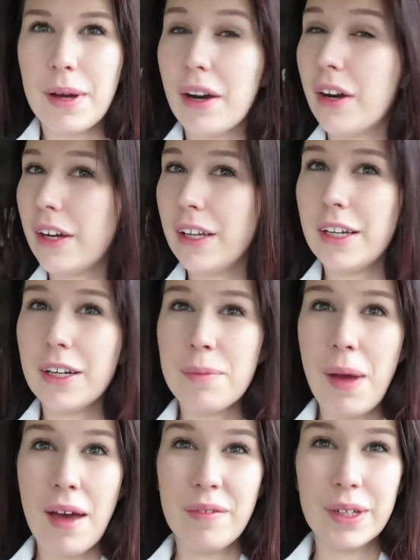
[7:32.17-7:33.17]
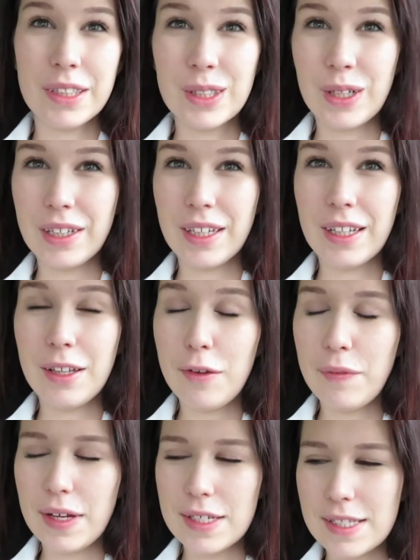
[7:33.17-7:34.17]
I already hear Maverick starting to get a
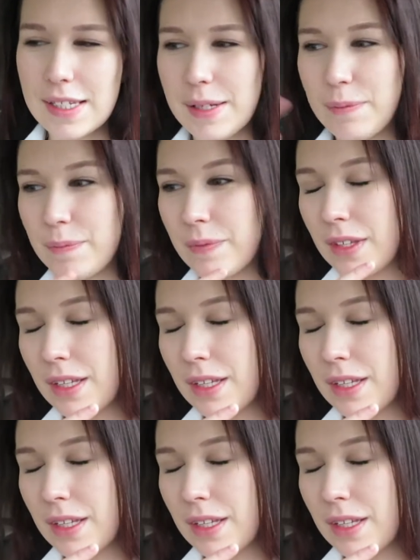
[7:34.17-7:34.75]
little fussy.